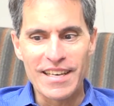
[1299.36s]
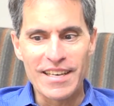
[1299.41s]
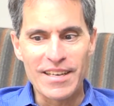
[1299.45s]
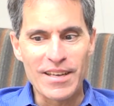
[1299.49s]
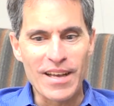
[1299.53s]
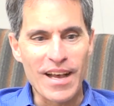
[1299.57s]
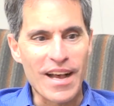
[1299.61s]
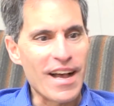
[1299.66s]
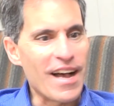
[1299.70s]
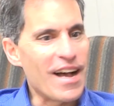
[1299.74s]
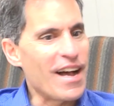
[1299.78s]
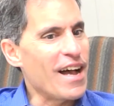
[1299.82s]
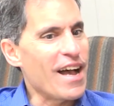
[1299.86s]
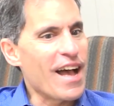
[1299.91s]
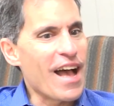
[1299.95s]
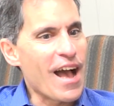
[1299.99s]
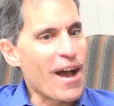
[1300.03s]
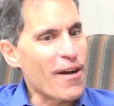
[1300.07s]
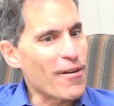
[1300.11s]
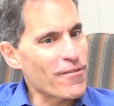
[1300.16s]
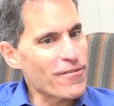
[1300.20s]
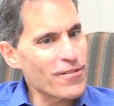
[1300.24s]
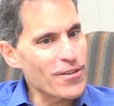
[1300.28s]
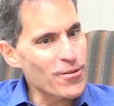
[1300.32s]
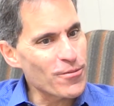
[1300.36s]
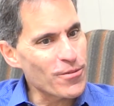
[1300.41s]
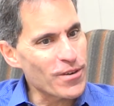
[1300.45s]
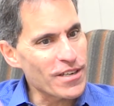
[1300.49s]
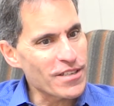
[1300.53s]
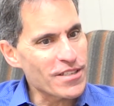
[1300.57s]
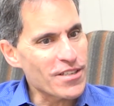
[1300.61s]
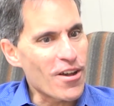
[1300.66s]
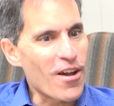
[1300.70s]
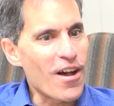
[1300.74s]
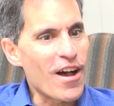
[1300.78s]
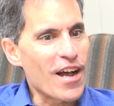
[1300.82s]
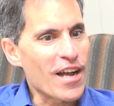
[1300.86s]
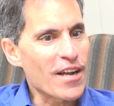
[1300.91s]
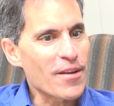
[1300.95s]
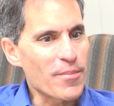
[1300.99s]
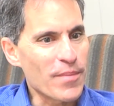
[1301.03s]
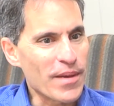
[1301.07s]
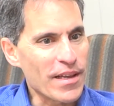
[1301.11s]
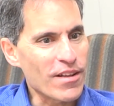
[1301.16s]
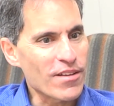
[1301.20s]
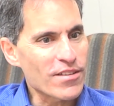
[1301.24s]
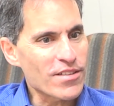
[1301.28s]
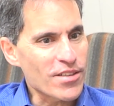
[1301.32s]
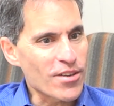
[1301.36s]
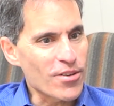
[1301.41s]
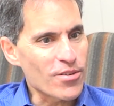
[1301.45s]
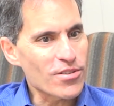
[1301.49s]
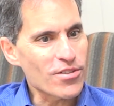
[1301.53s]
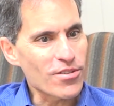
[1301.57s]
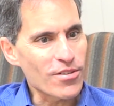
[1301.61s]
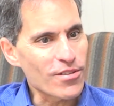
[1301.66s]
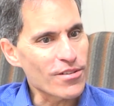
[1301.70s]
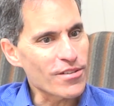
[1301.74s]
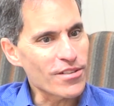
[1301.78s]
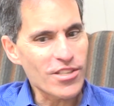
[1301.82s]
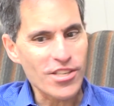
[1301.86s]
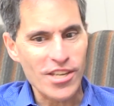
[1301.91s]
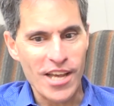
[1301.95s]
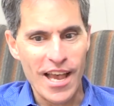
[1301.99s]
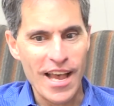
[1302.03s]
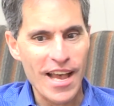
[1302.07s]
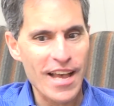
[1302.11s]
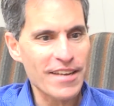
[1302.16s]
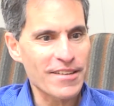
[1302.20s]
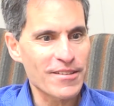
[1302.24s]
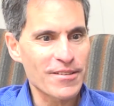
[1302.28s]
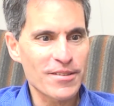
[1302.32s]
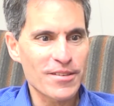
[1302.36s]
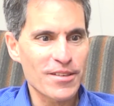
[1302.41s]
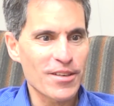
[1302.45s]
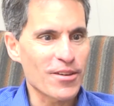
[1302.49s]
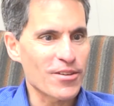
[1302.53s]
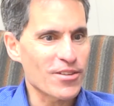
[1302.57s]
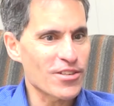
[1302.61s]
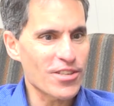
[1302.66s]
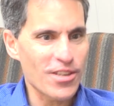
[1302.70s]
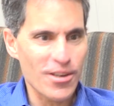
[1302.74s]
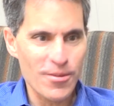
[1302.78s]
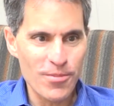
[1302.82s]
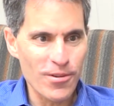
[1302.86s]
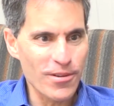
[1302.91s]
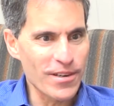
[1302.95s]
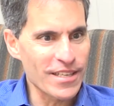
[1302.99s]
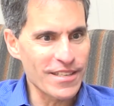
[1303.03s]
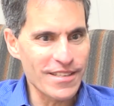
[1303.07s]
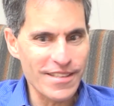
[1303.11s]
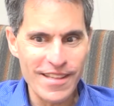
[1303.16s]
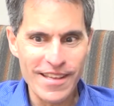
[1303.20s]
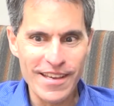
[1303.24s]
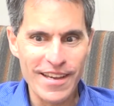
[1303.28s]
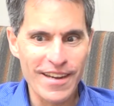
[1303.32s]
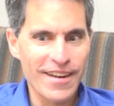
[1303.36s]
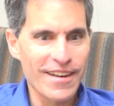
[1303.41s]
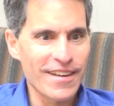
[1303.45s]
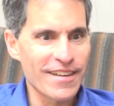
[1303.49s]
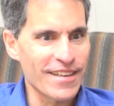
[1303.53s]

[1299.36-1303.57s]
however you want to talk, mail, social, or chat, SharePoint's there